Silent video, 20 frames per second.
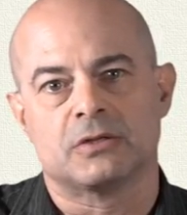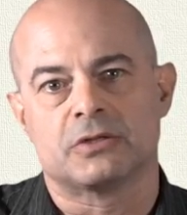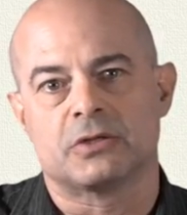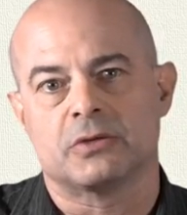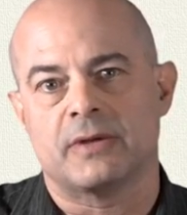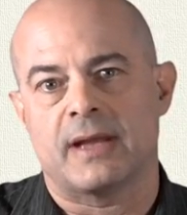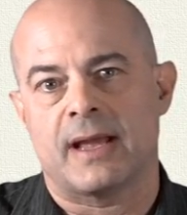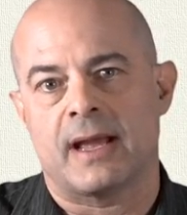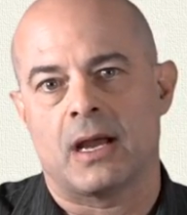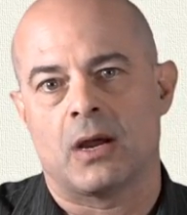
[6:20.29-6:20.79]
So
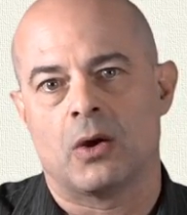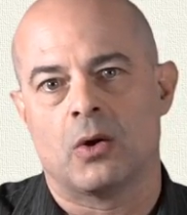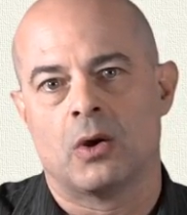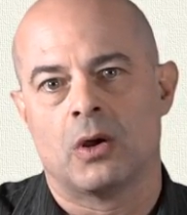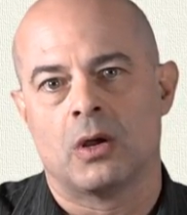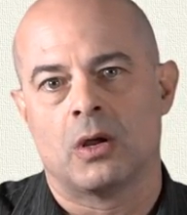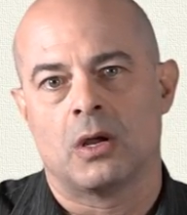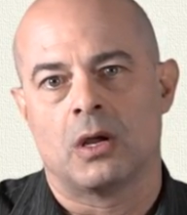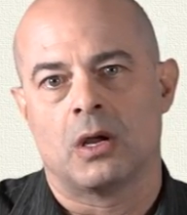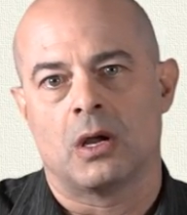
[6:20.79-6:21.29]
now
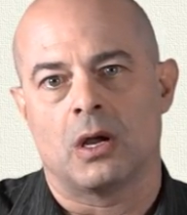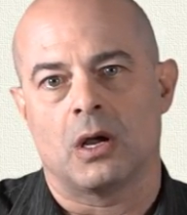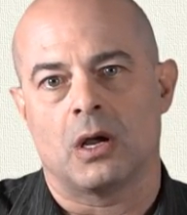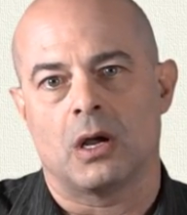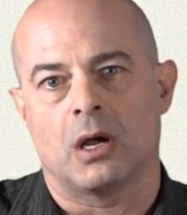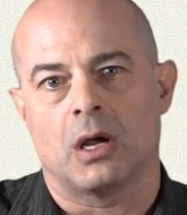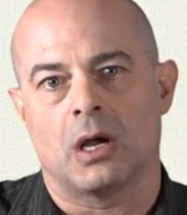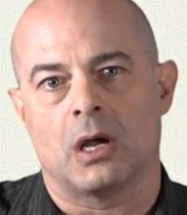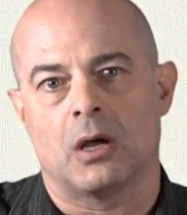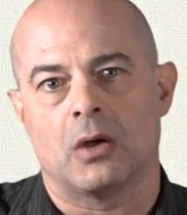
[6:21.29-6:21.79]

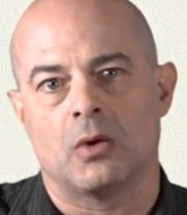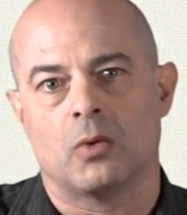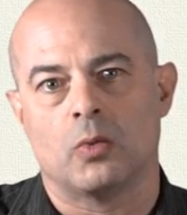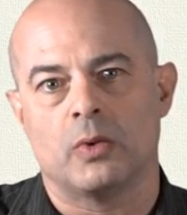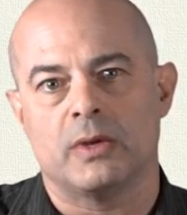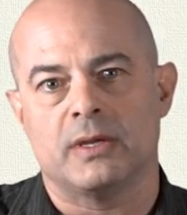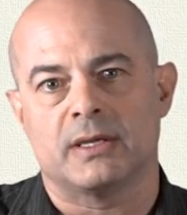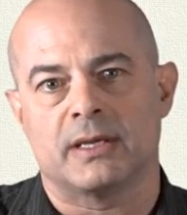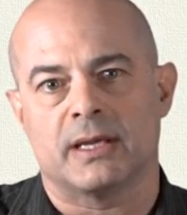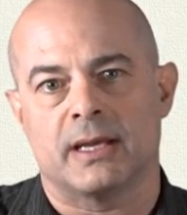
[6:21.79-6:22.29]

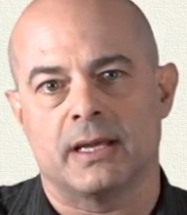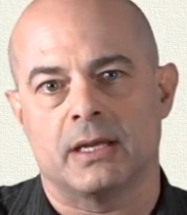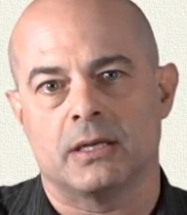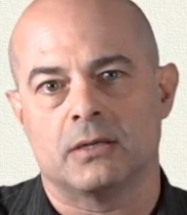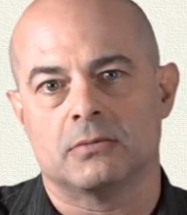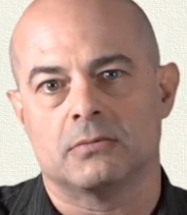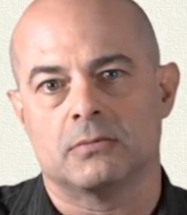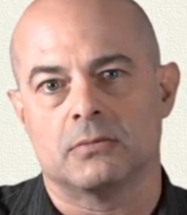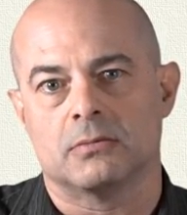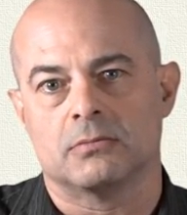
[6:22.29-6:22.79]
we
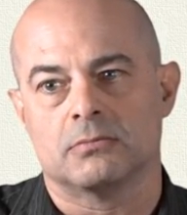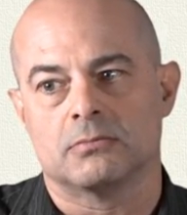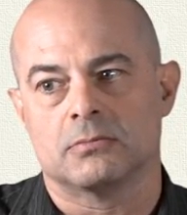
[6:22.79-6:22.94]
can